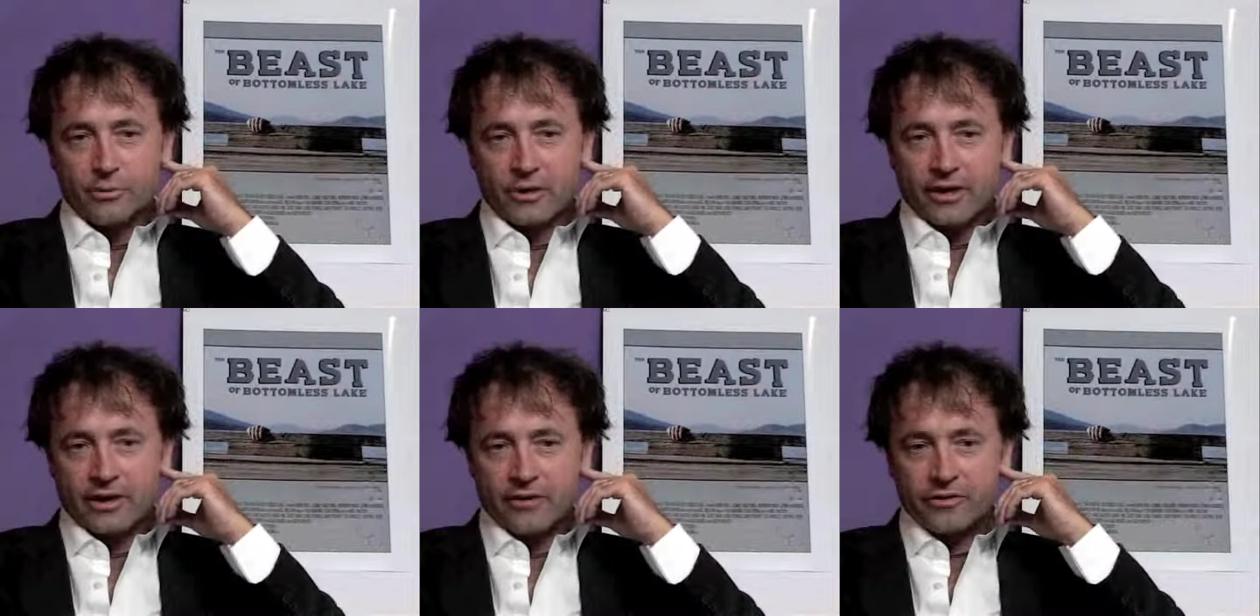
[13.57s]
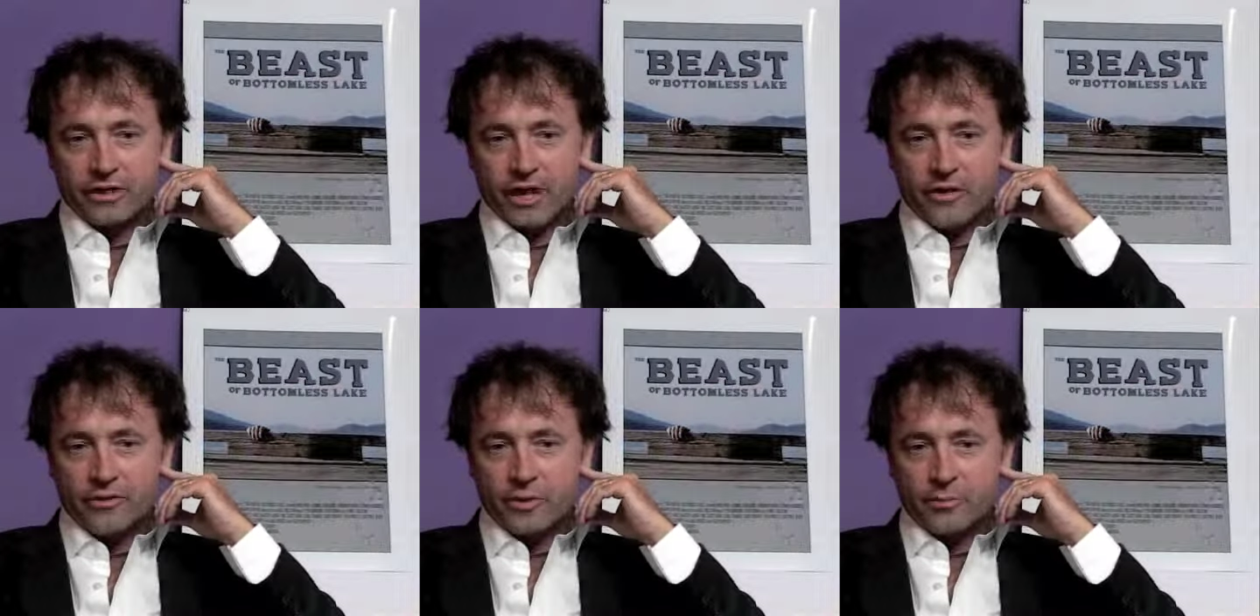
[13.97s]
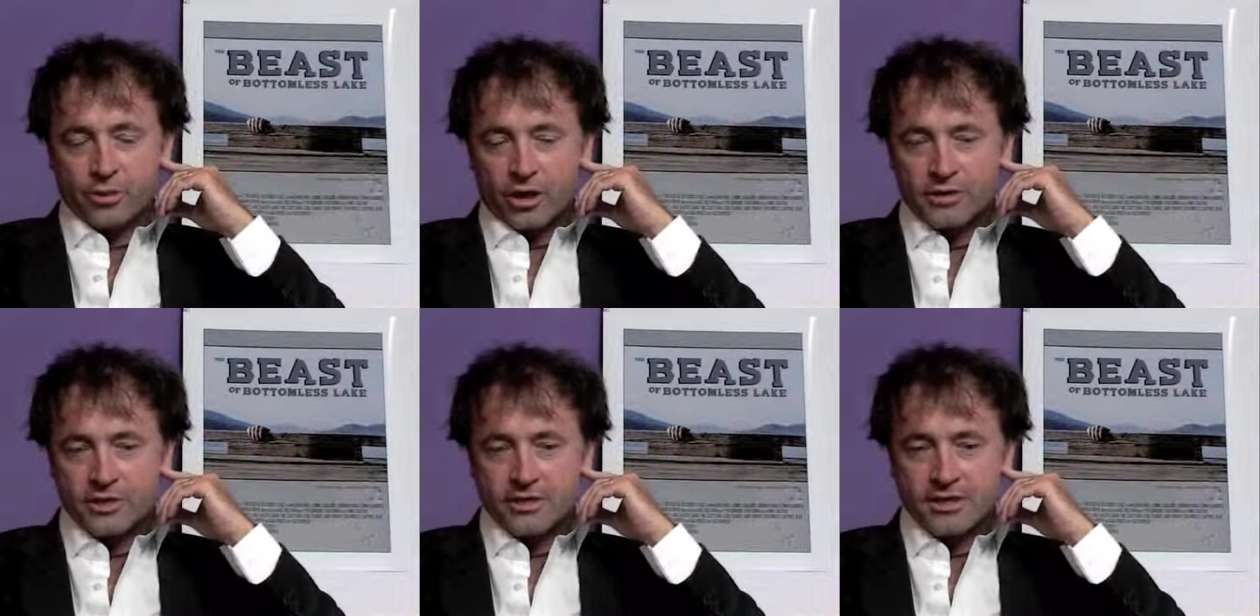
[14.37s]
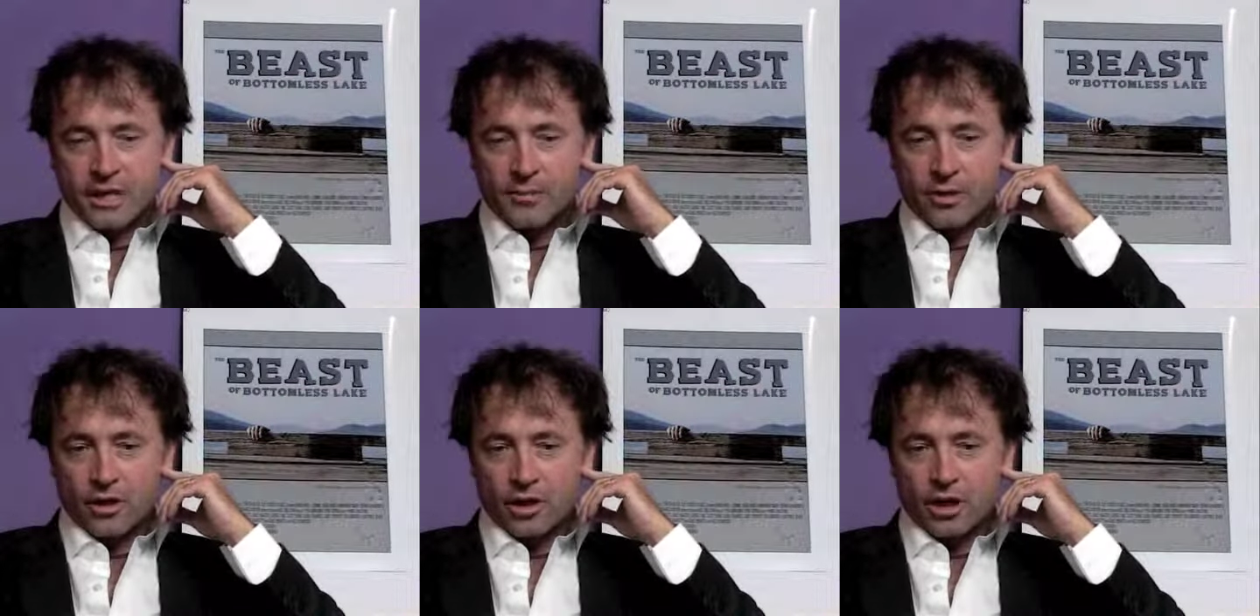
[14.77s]
every now and then projects come
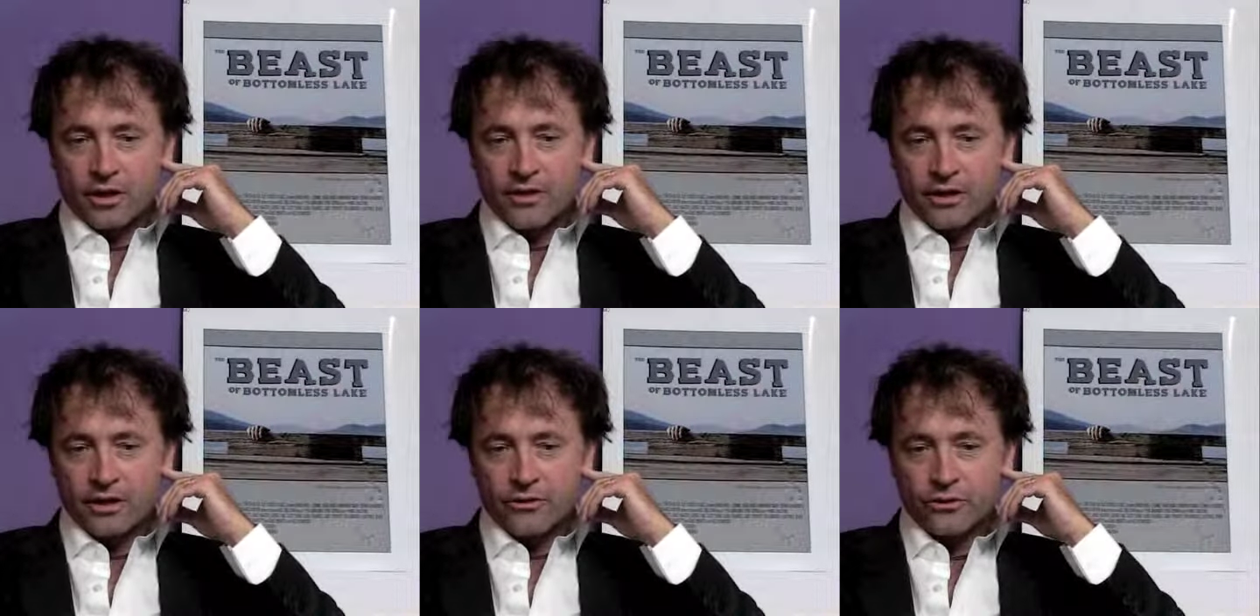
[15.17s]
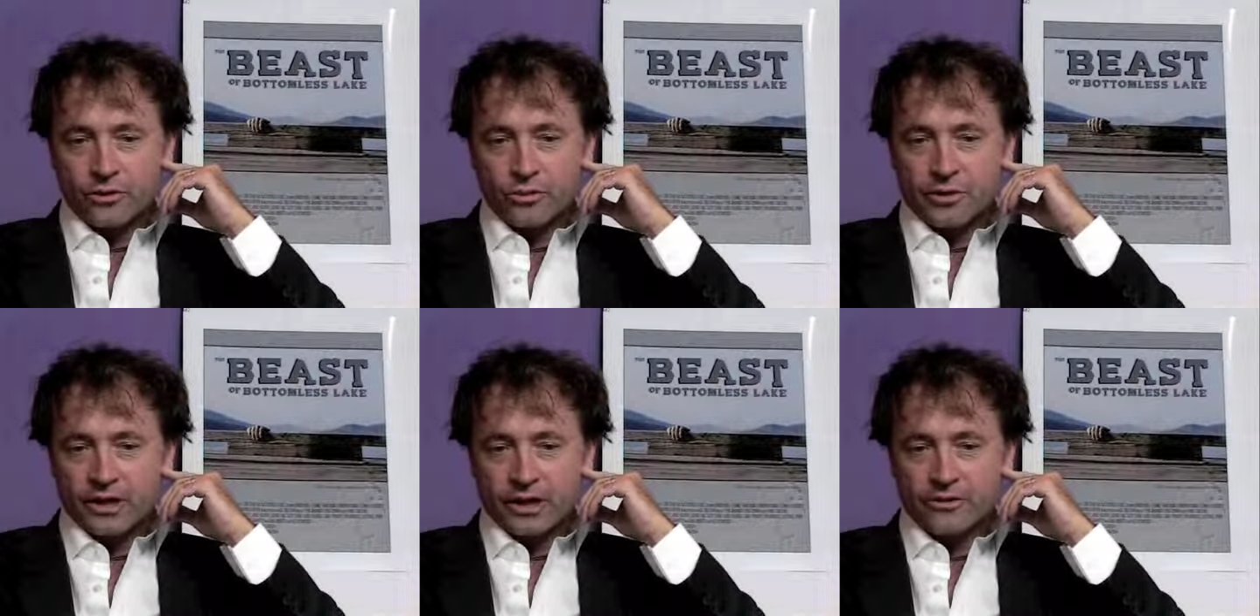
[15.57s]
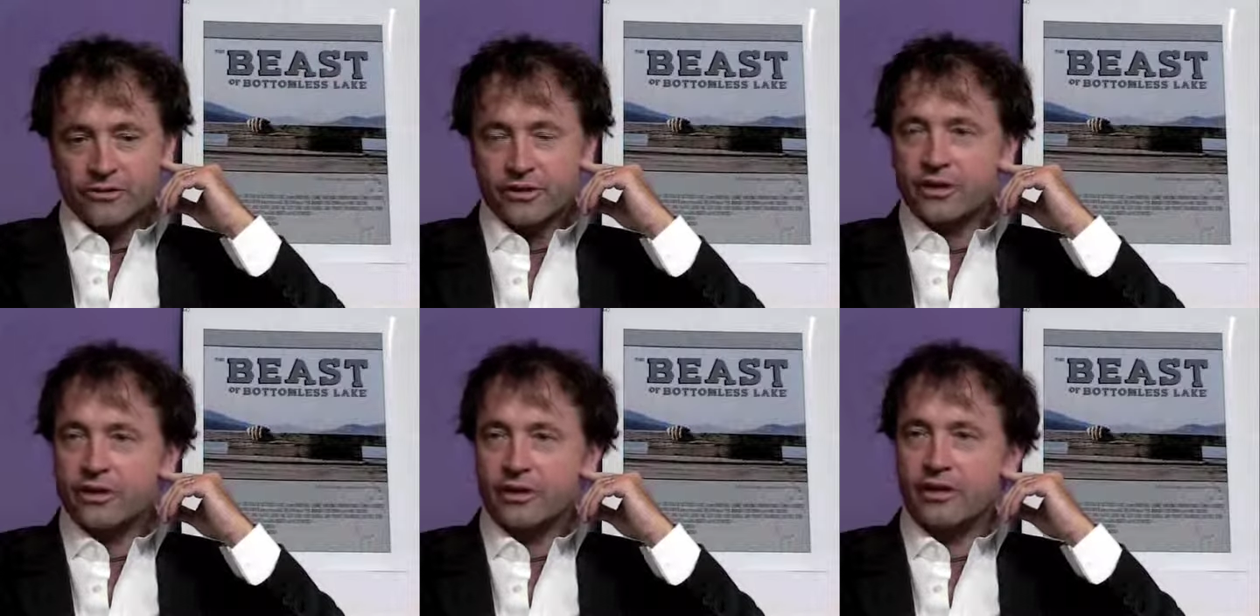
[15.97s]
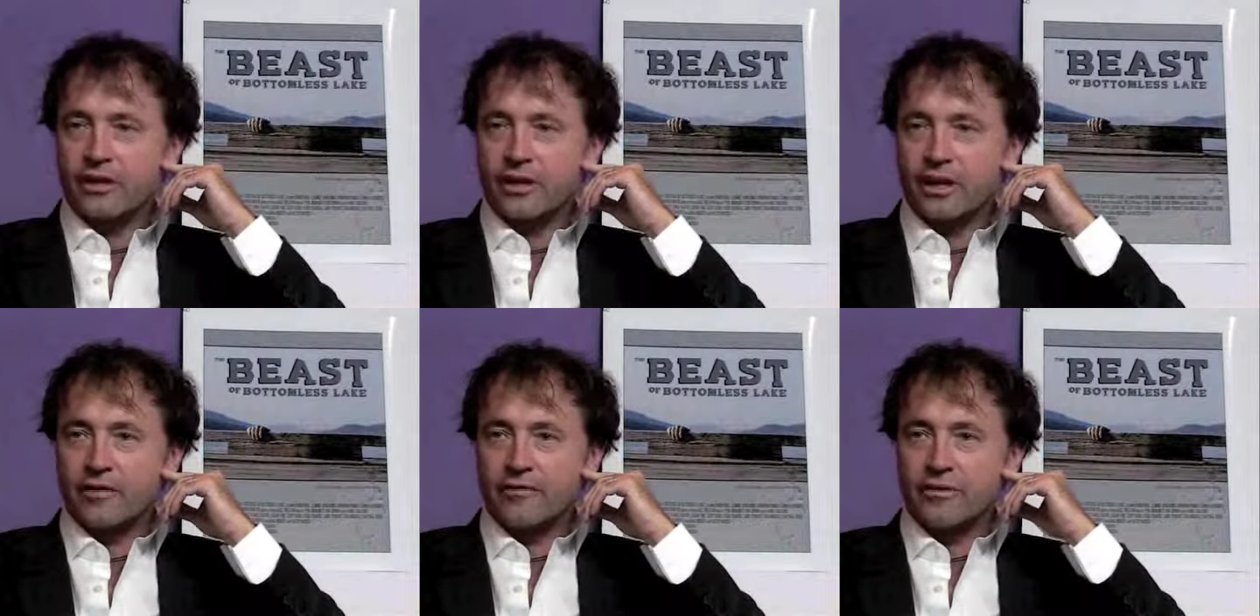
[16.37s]
along that you do because you
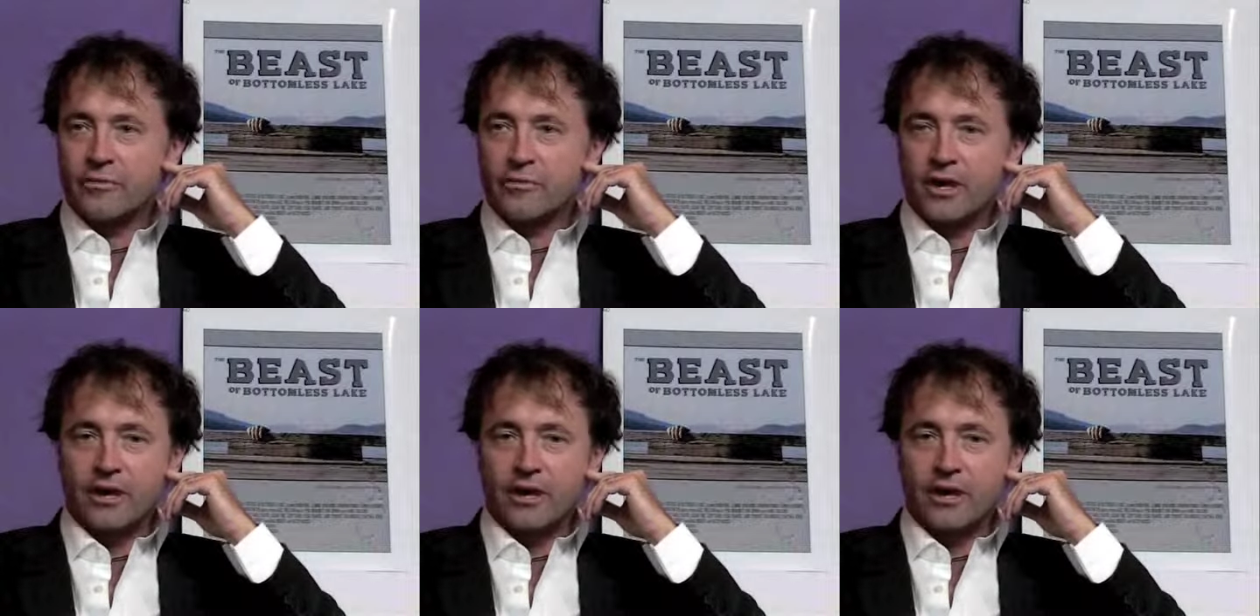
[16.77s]
love them,